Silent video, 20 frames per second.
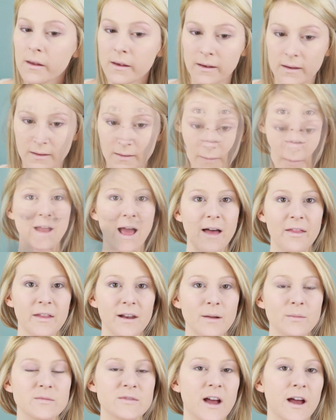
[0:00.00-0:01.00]
So now
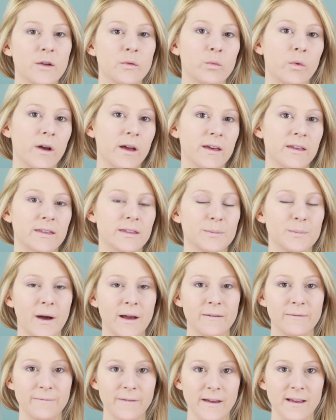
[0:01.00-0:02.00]
that I'm done with
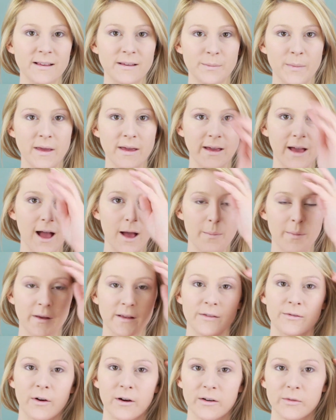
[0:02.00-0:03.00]
my face makeup,
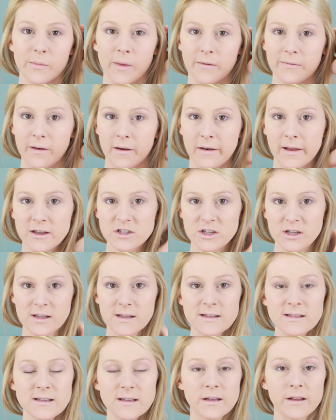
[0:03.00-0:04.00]
as far as my foundation,
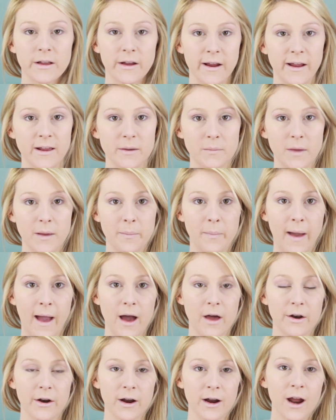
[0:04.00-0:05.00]
concealer, and my
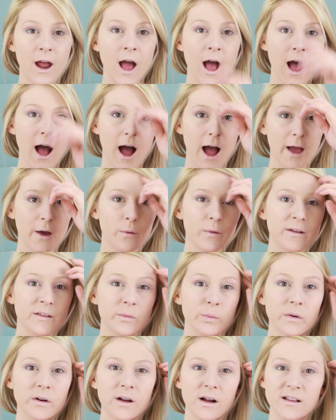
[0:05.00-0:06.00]
powder, I
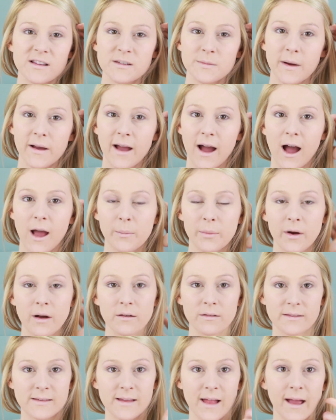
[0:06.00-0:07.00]
always work onto my
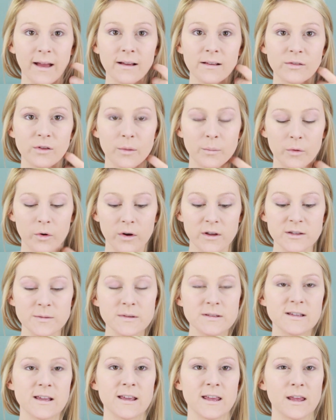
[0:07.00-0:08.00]
eyebrows next. So I'm going to
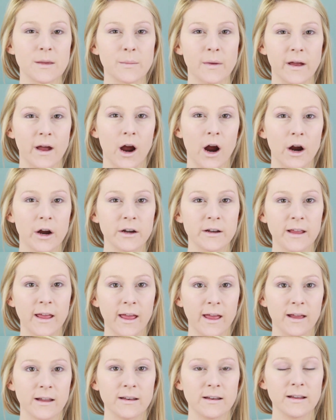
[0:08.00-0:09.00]
be taking my Hard
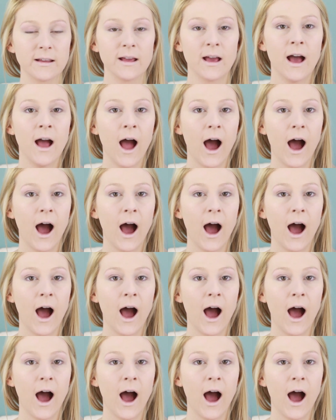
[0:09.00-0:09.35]
Candy